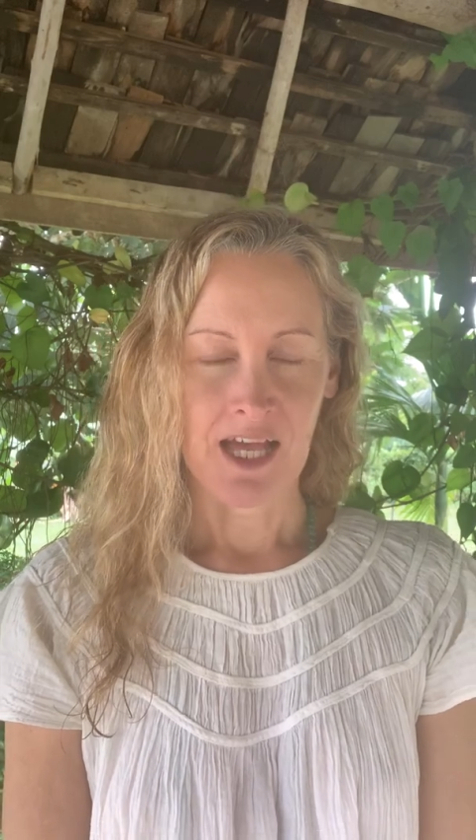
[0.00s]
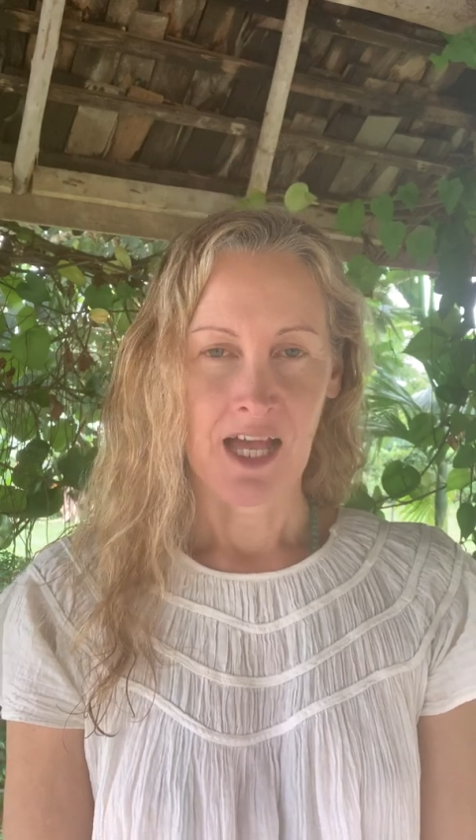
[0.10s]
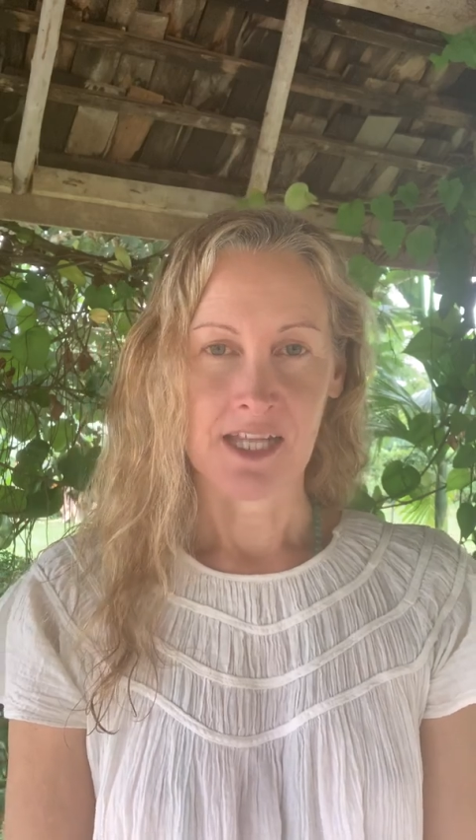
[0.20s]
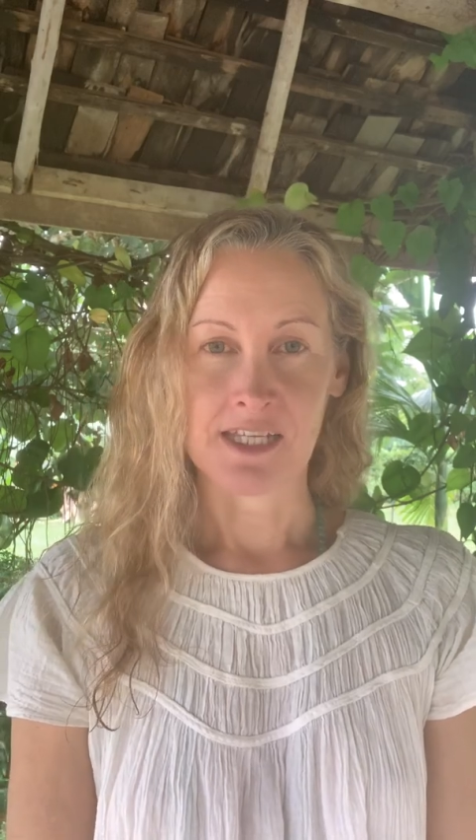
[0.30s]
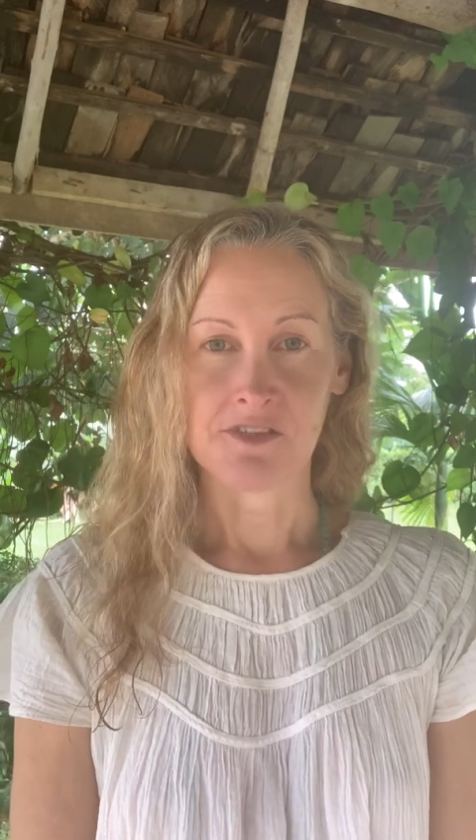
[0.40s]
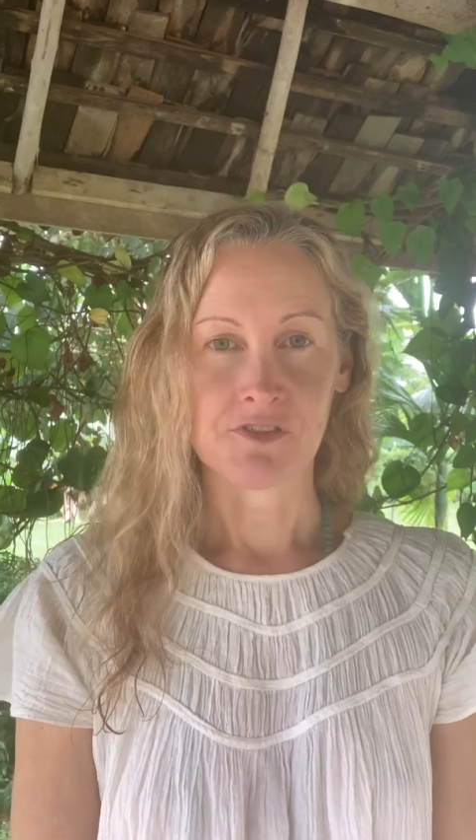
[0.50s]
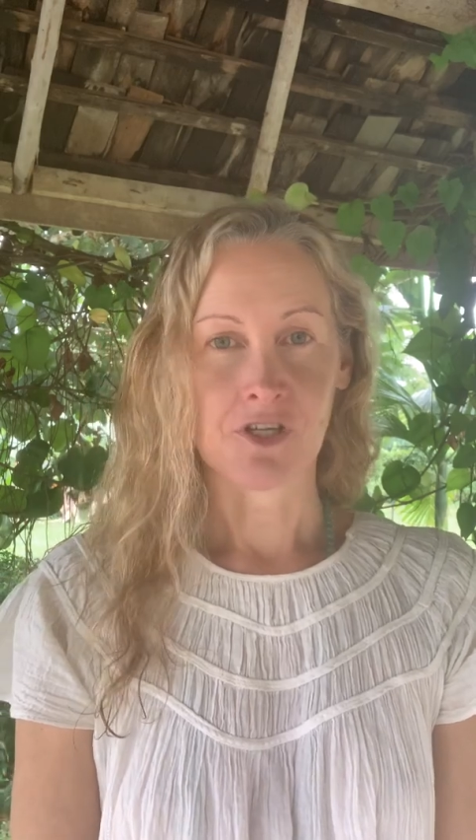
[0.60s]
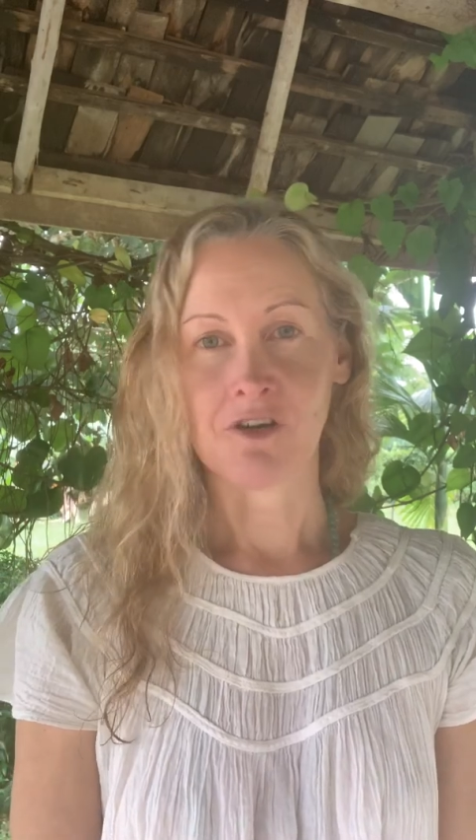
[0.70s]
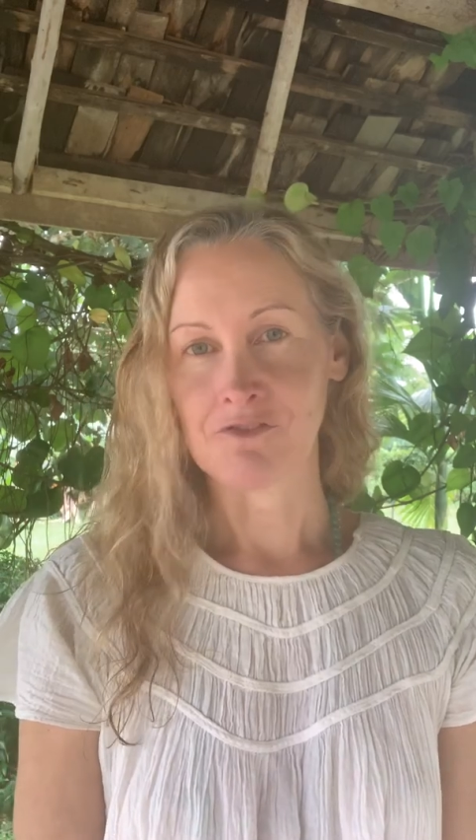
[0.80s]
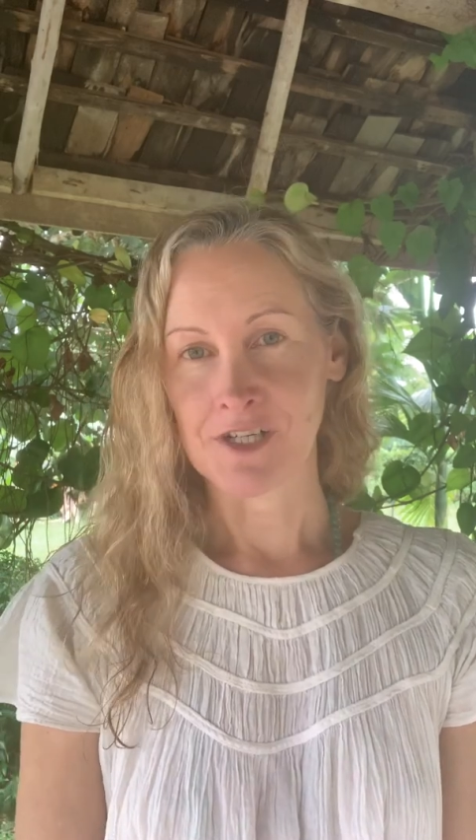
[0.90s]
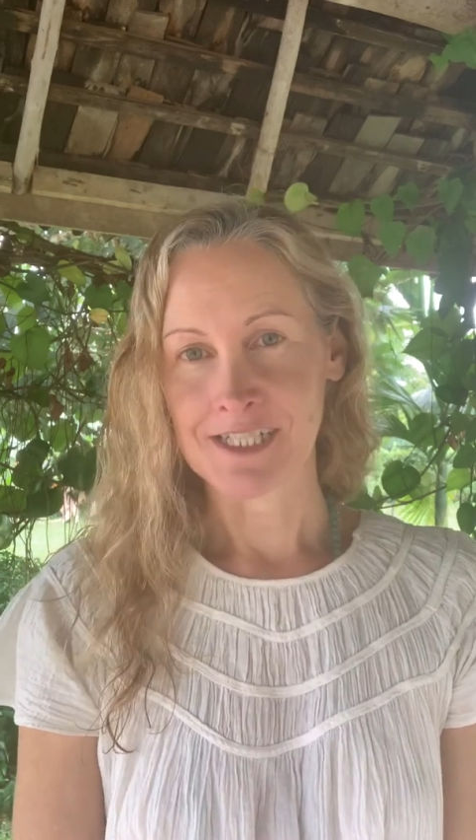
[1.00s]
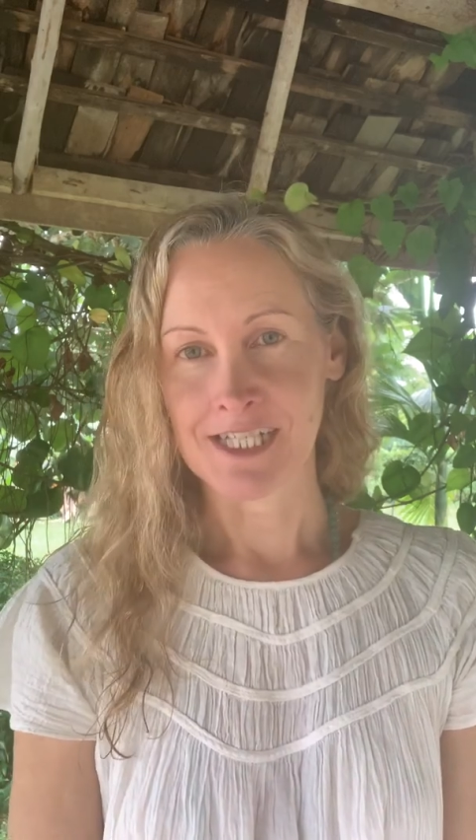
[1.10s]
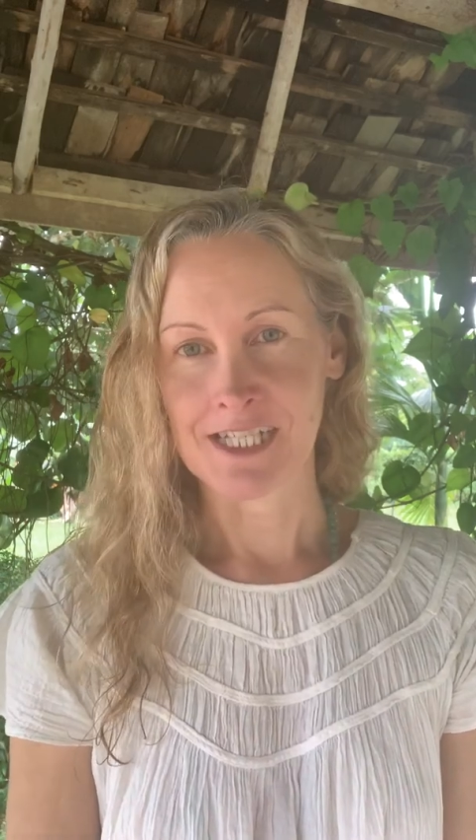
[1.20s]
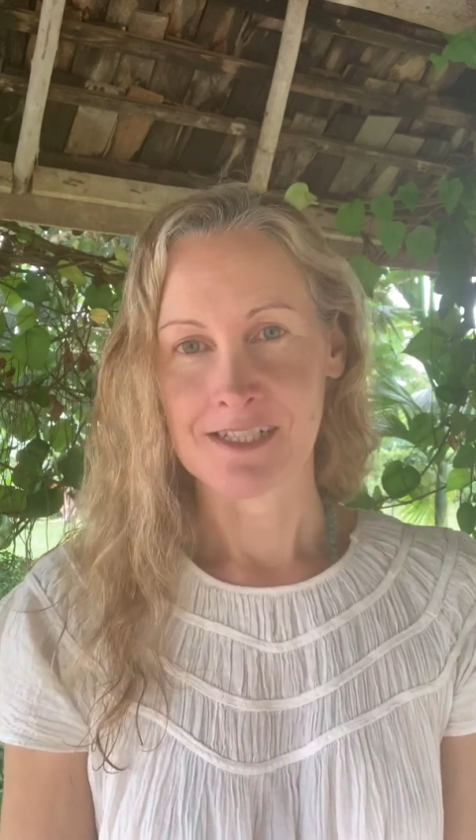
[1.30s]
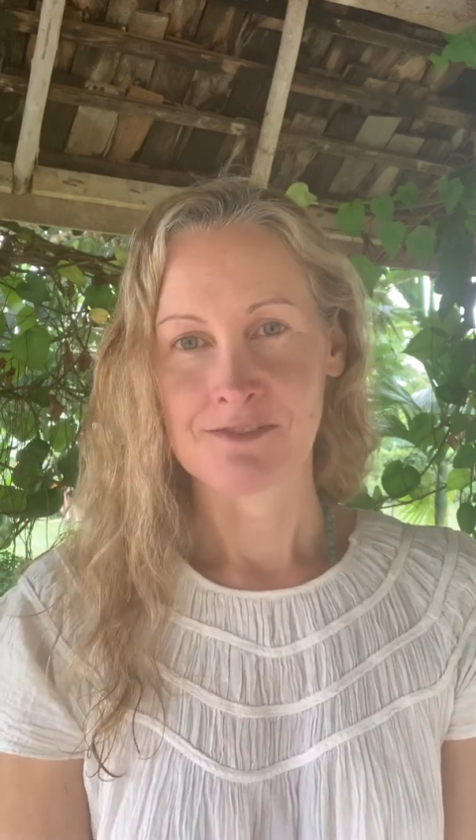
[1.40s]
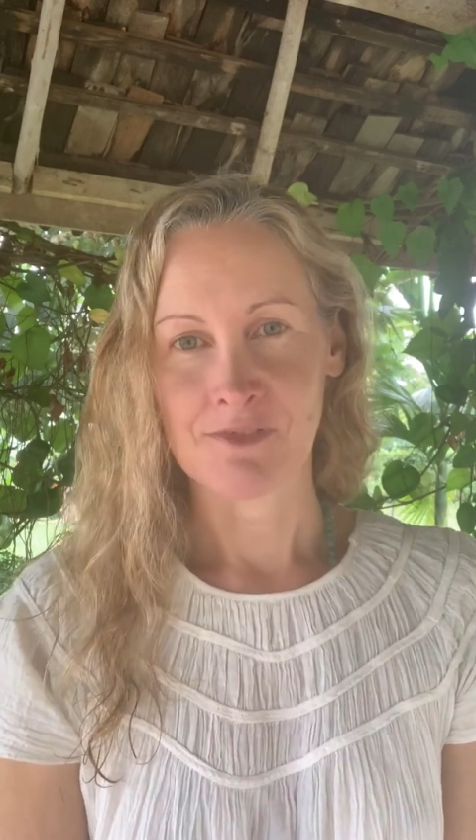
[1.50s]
And if you can't find it,